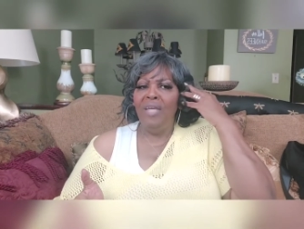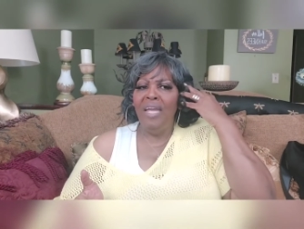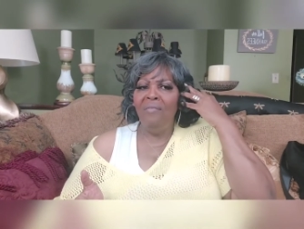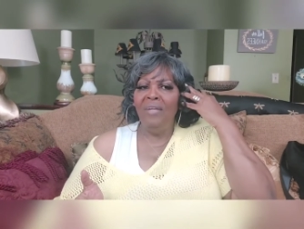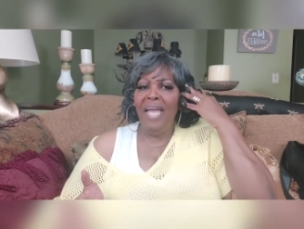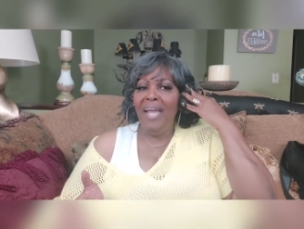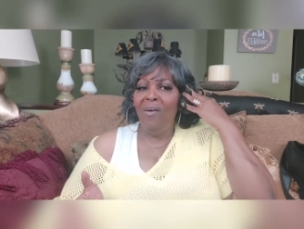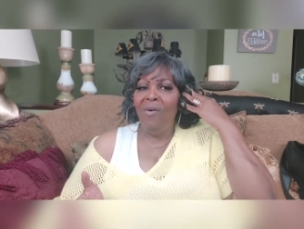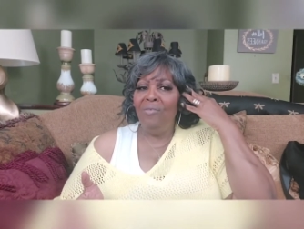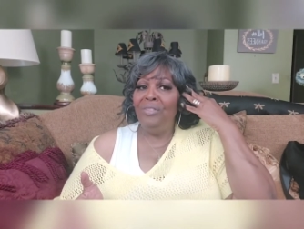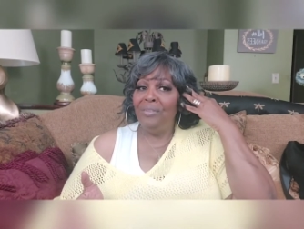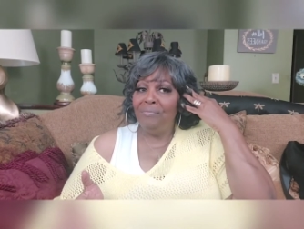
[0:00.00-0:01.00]
Every hair
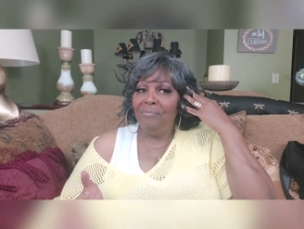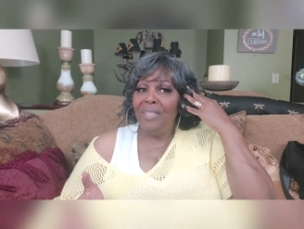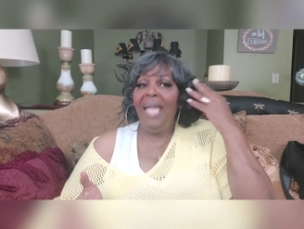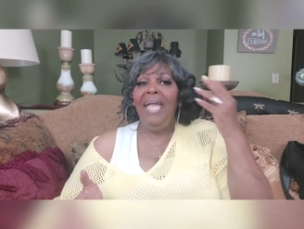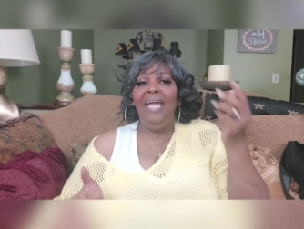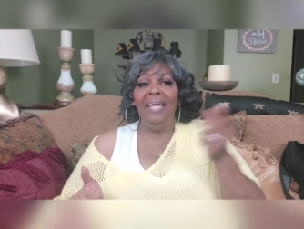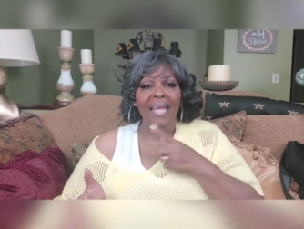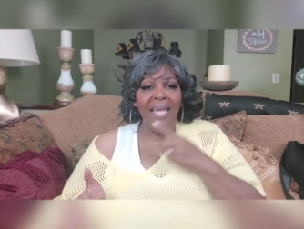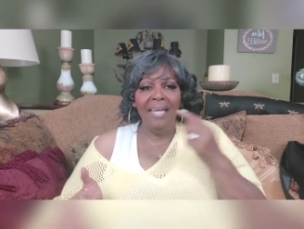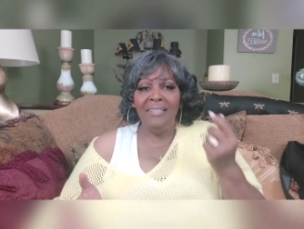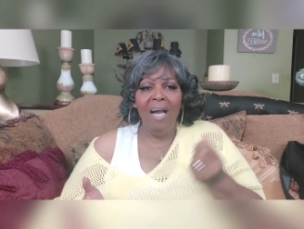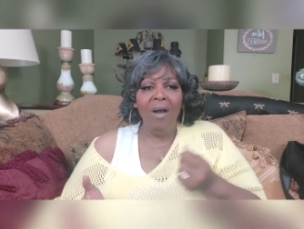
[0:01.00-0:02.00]
on your head
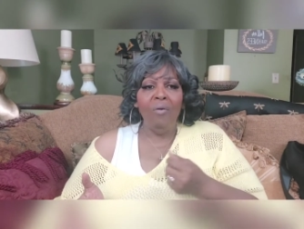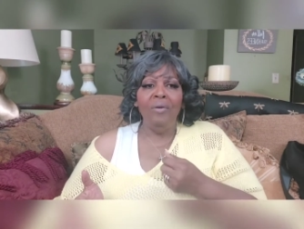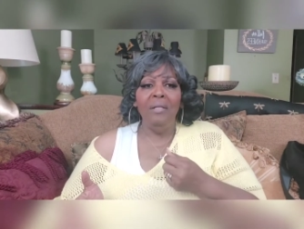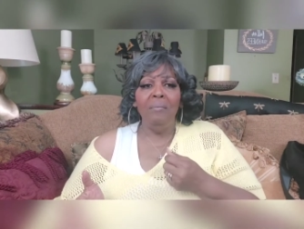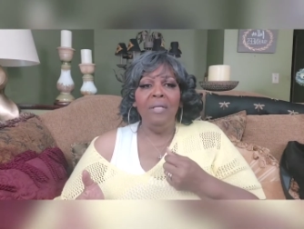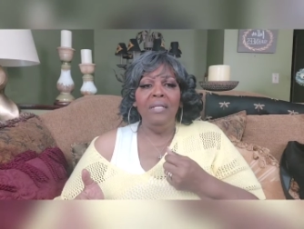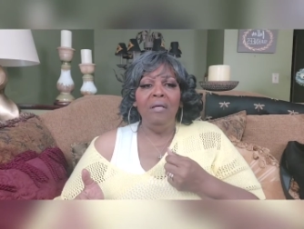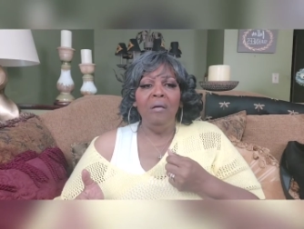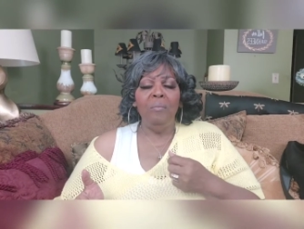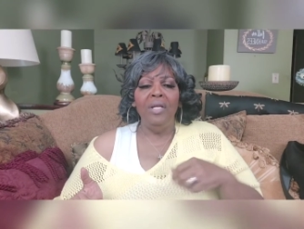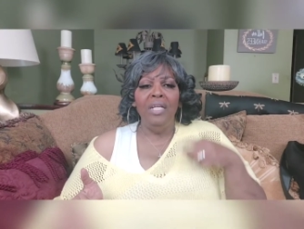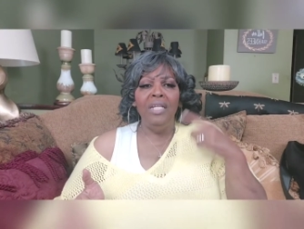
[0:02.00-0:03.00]
has already been numbered.